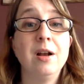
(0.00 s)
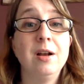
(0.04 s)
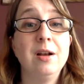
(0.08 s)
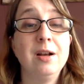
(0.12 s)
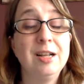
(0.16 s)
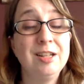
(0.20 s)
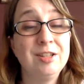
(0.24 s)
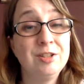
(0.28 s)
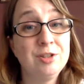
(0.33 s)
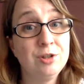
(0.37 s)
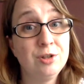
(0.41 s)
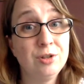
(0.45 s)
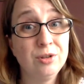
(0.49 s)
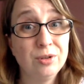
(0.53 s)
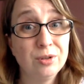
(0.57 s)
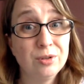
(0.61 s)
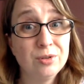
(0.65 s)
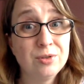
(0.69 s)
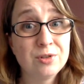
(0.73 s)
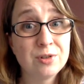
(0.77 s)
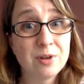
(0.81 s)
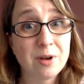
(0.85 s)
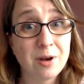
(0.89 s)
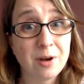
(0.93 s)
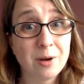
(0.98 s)
Let's
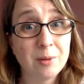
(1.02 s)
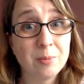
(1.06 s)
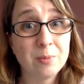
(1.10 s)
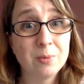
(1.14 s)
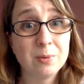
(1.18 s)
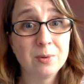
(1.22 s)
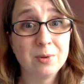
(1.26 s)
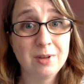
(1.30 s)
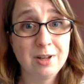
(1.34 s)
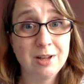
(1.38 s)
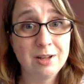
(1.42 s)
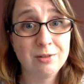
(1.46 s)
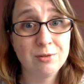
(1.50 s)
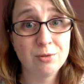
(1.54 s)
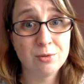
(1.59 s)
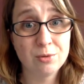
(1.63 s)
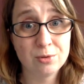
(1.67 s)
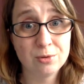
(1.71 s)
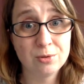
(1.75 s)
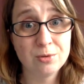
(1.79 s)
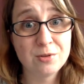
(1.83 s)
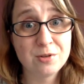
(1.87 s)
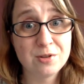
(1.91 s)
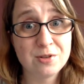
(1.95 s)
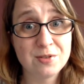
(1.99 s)
use up that
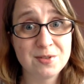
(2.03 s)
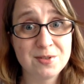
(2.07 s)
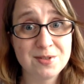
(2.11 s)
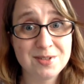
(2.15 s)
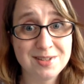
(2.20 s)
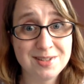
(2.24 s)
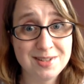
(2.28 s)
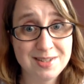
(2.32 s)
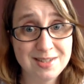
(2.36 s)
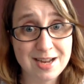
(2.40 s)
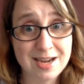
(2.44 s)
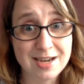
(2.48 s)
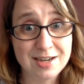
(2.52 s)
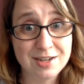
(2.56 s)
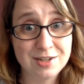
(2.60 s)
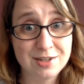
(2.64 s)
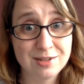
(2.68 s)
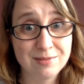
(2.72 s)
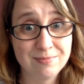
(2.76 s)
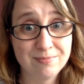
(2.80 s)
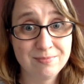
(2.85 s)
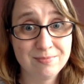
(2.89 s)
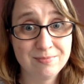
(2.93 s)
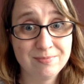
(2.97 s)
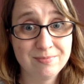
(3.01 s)
oldest stash.